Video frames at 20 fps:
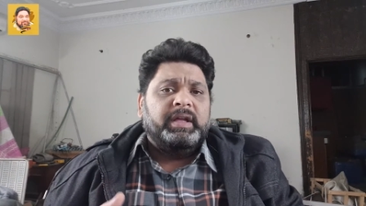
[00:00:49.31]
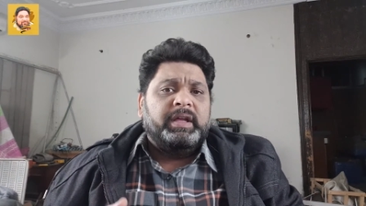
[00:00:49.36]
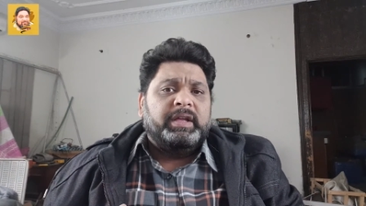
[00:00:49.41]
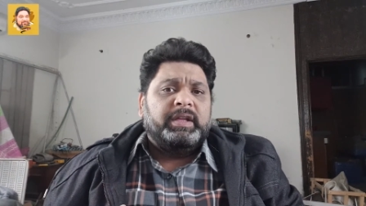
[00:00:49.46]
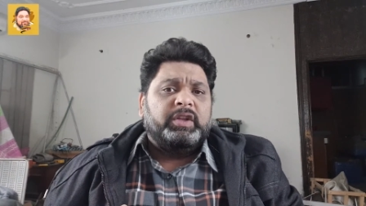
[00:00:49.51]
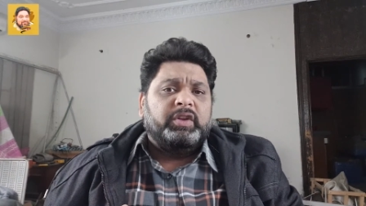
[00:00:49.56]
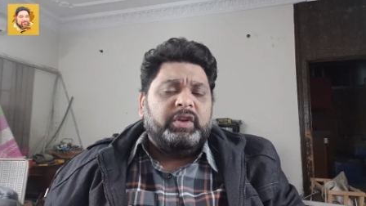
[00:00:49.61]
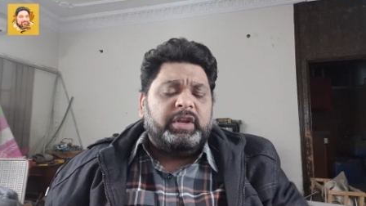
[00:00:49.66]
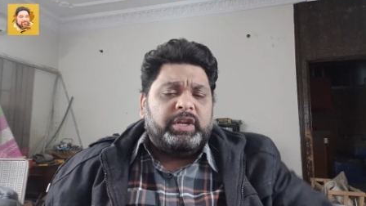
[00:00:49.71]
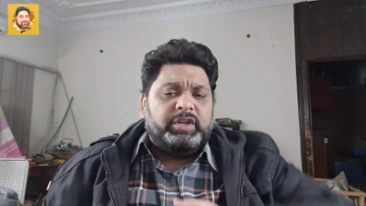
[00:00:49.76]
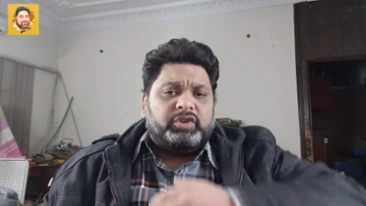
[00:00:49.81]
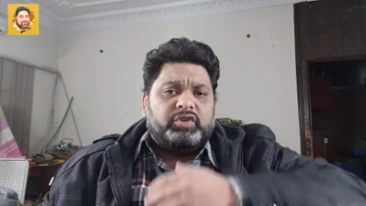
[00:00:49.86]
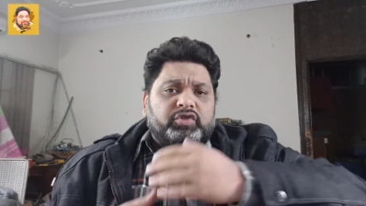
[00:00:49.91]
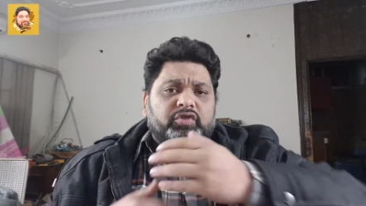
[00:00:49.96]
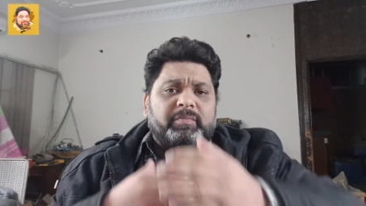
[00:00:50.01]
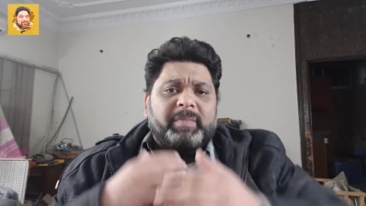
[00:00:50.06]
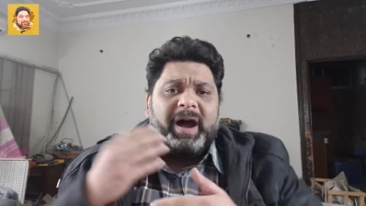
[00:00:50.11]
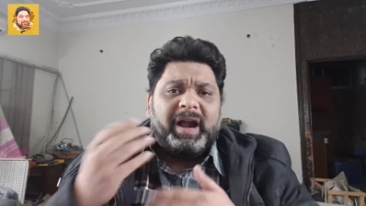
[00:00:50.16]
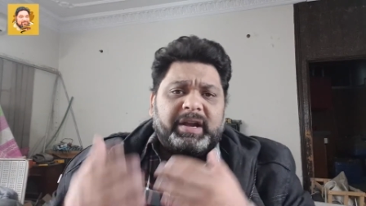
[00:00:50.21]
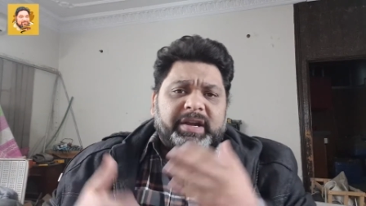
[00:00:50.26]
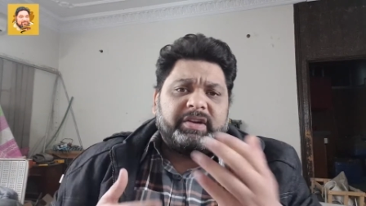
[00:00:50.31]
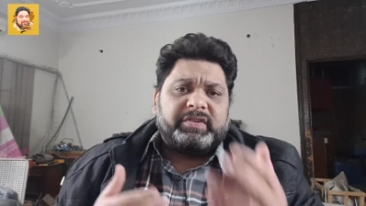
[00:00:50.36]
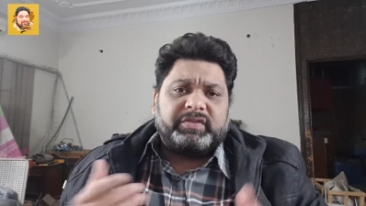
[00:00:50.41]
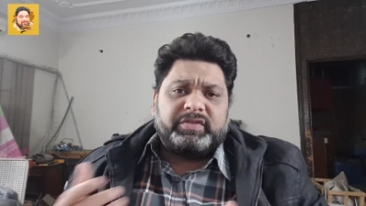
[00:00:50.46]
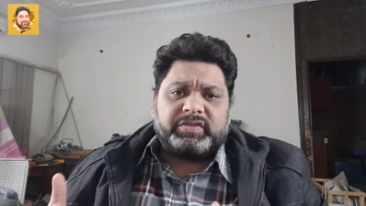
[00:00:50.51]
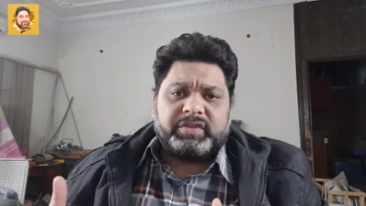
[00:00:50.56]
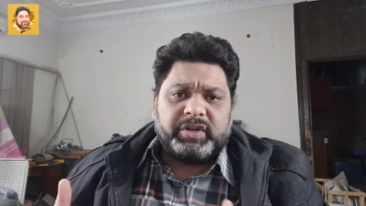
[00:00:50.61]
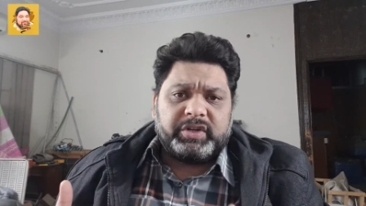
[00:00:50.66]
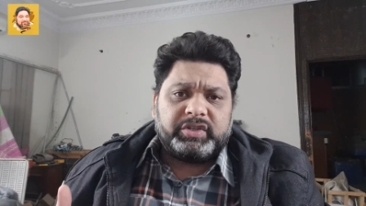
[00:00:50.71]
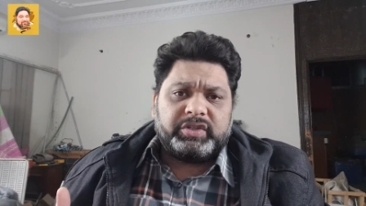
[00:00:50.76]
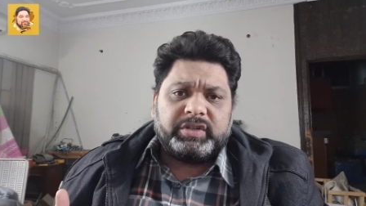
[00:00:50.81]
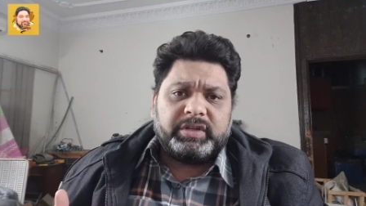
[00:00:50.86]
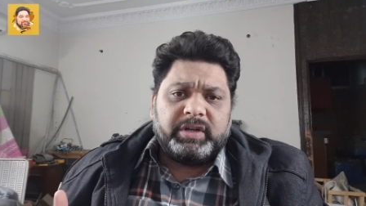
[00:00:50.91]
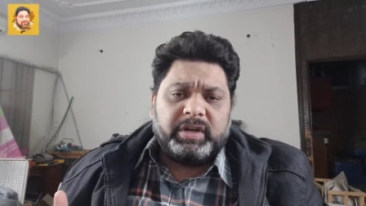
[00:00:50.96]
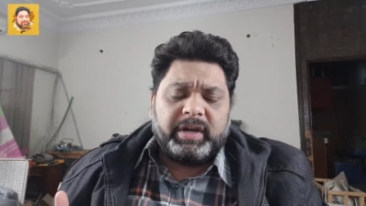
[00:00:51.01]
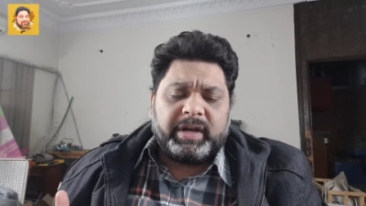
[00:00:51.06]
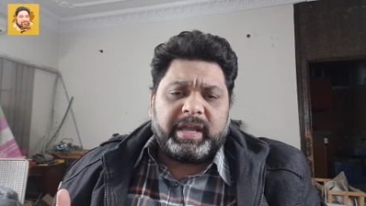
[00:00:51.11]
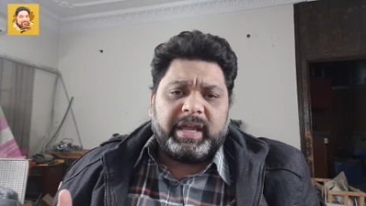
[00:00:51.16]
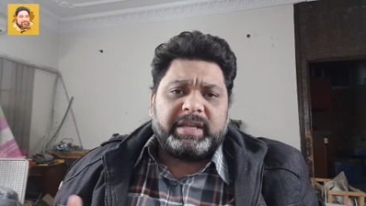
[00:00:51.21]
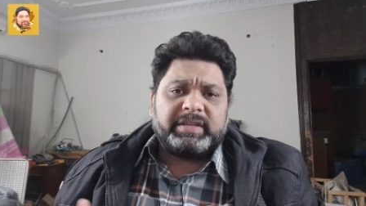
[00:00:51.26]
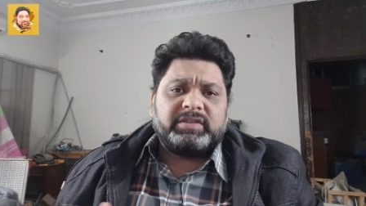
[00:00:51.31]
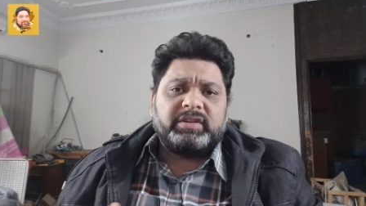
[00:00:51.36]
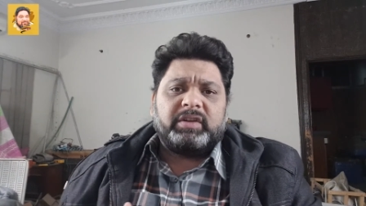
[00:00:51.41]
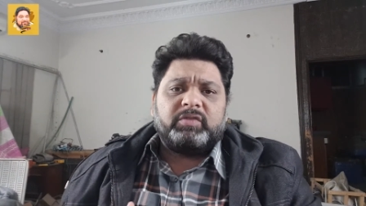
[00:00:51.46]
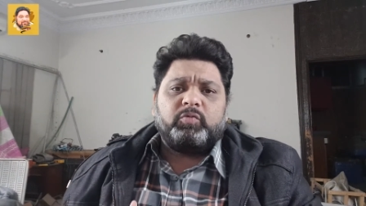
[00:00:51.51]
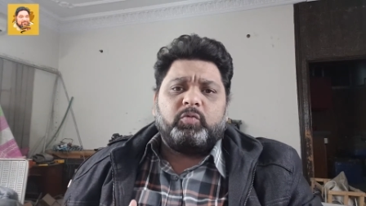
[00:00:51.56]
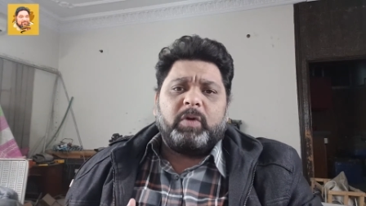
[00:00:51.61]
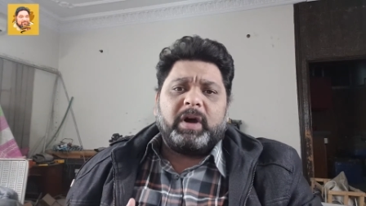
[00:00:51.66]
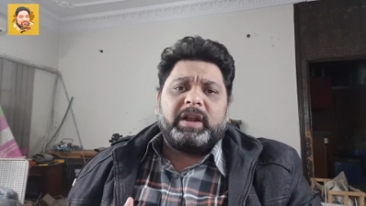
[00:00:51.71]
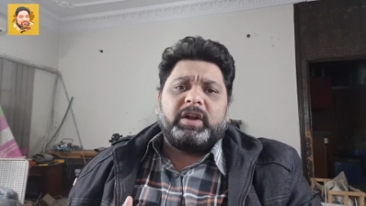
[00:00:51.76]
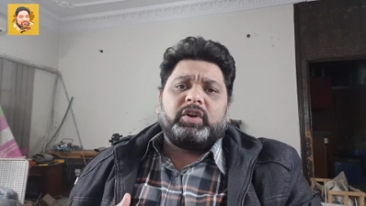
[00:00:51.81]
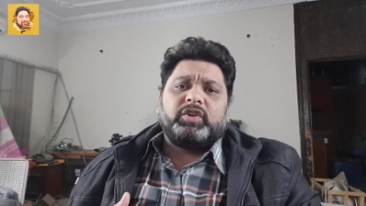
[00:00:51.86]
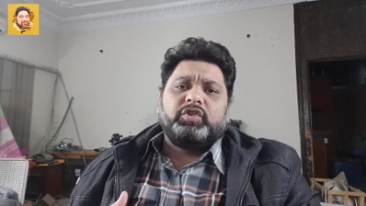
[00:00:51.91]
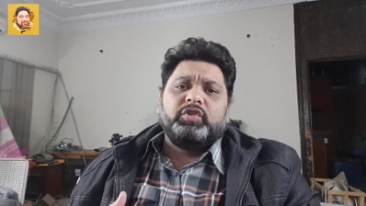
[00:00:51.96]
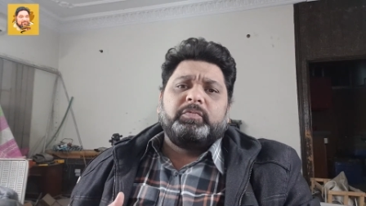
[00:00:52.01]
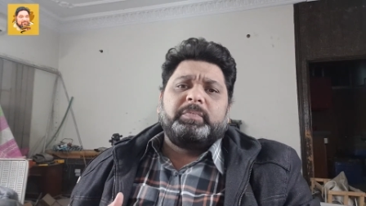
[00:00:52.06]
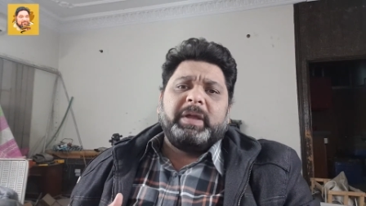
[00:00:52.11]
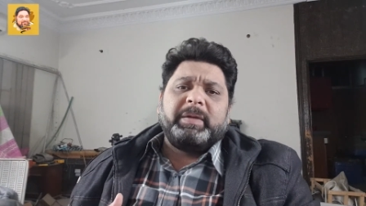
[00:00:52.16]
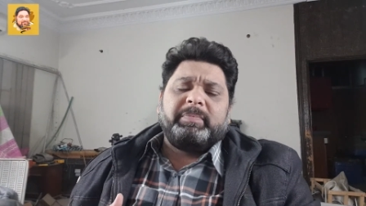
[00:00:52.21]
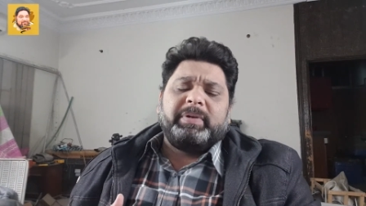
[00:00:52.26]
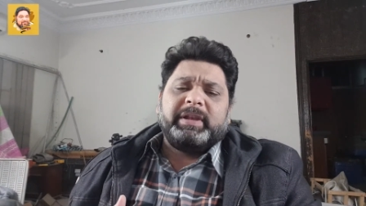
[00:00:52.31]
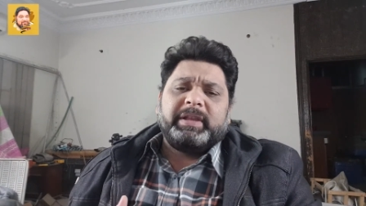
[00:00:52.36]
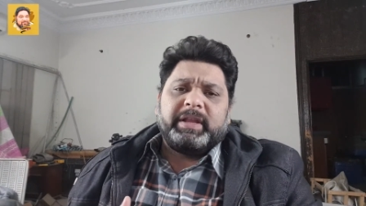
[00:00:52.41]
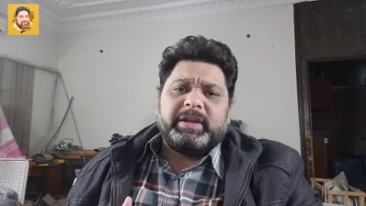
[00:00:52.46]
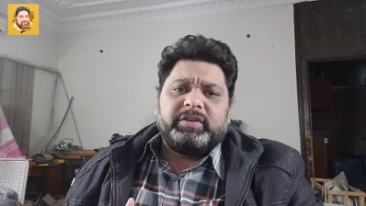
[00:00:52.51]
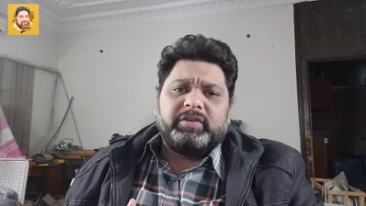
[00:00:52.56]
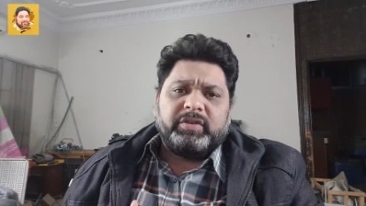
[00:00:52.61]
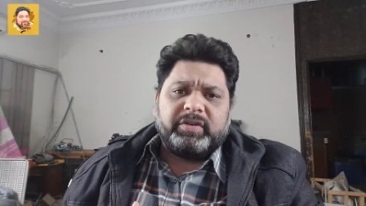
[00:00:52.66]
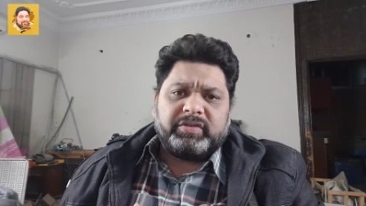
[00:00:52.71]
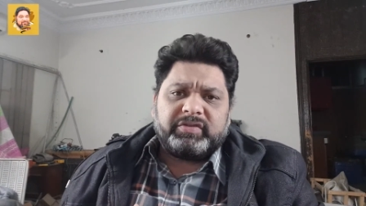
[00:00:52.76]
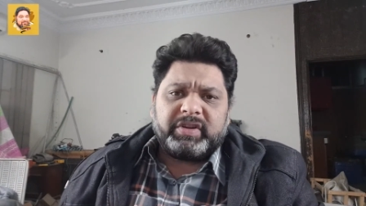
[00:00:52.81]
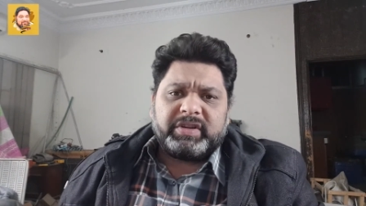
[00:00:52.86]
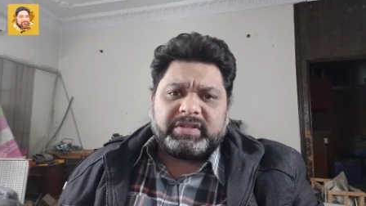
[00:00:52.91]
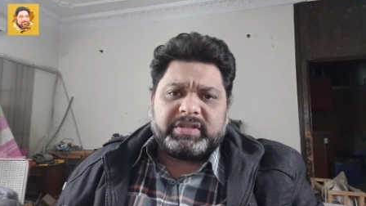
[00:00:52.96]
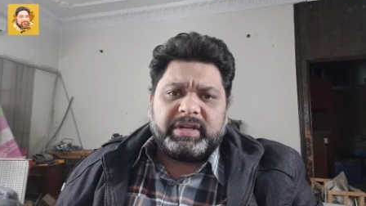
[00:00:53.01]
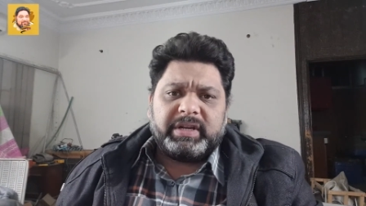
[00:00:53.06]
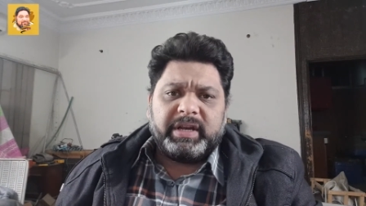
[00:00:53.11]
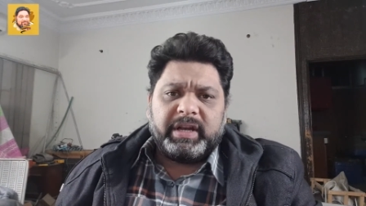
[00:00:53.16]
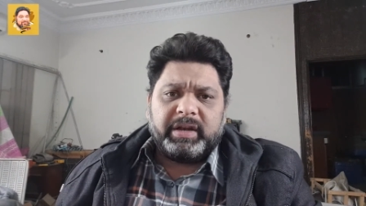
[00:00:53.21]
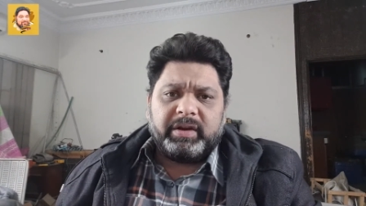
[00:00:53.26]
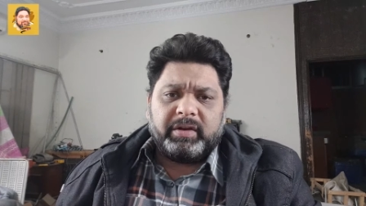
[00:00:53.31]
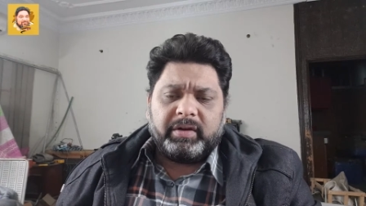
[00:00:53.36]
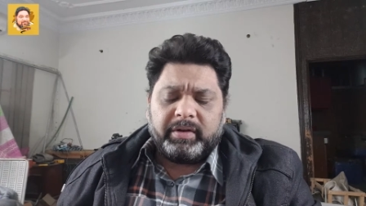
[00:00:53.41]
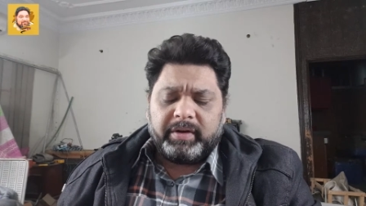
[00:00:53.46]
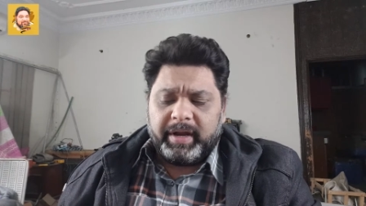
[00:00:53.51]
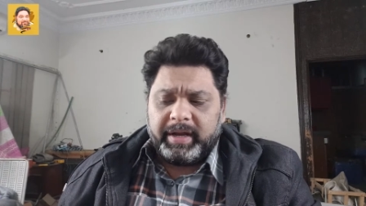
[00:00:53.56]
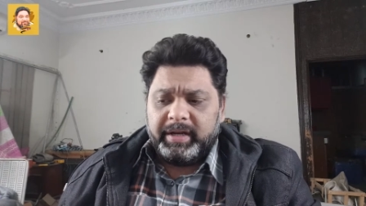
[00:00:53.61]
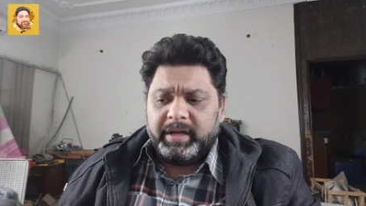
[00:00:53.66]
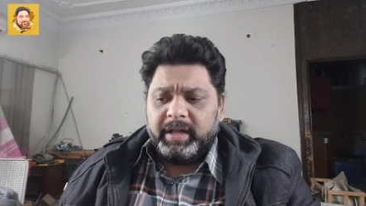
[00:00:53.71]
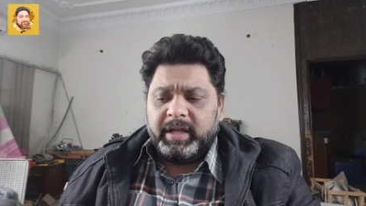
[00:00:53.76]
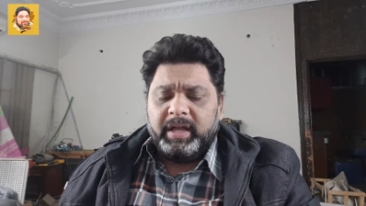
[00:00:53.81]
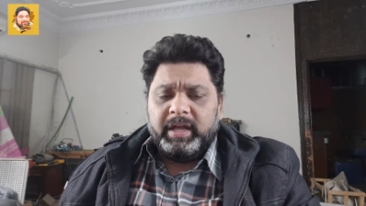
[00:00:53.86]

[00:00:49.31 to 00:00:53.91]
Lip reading: You need to do market research, okay? It's not one or two people that you're interested in, all right?